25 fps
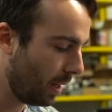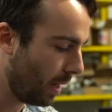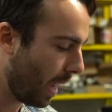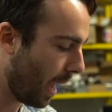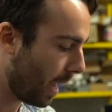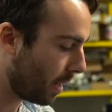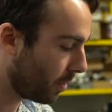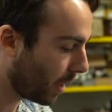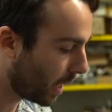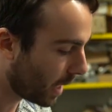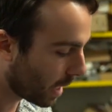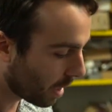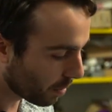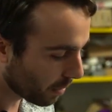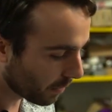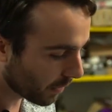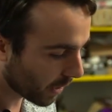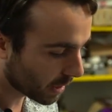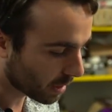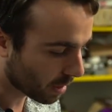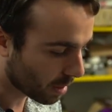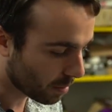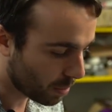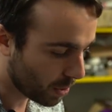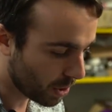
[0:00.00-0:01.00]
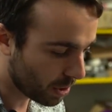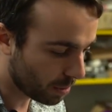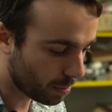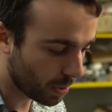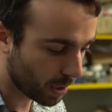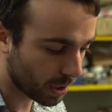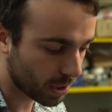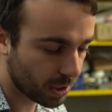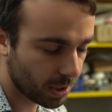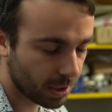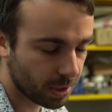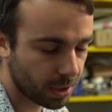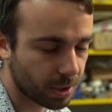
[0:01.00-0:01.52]
And right now we've got the computer
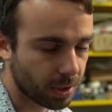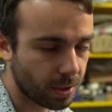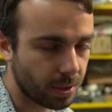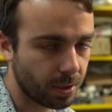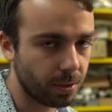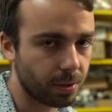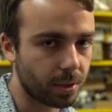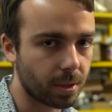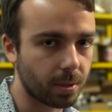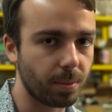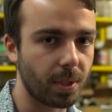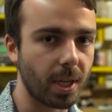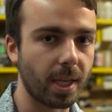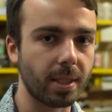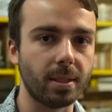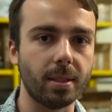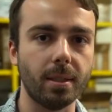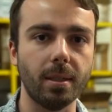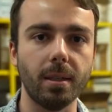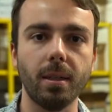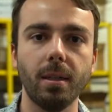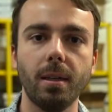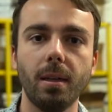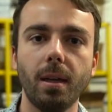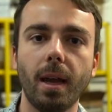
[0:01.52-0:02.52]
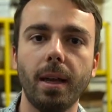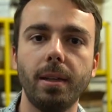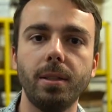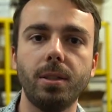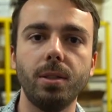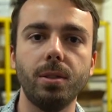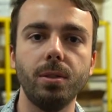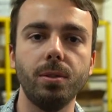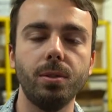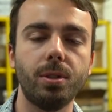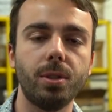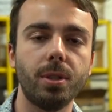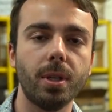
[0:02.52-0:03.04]
plugged in just to do some testing and
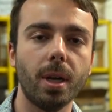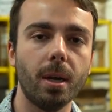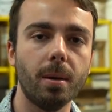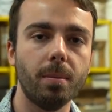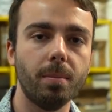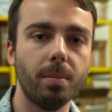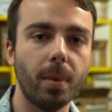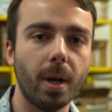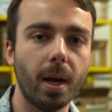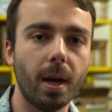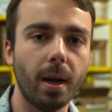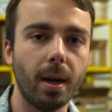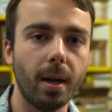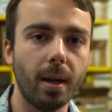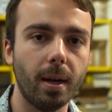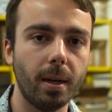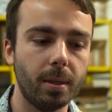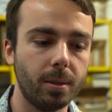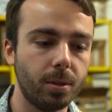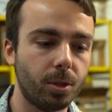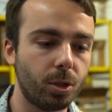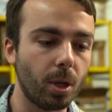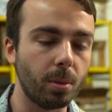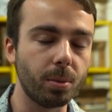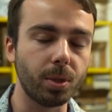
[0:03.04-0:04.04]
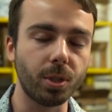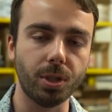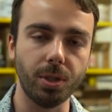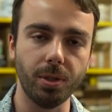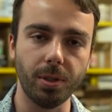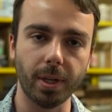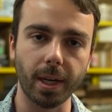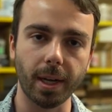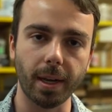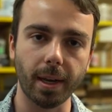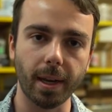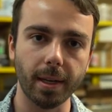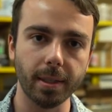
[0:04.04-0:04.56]
to do some uh,
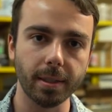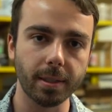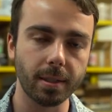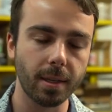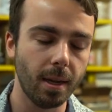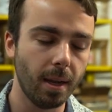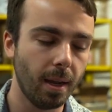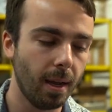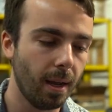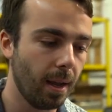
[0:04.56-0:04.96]
troubleshooting, I guess.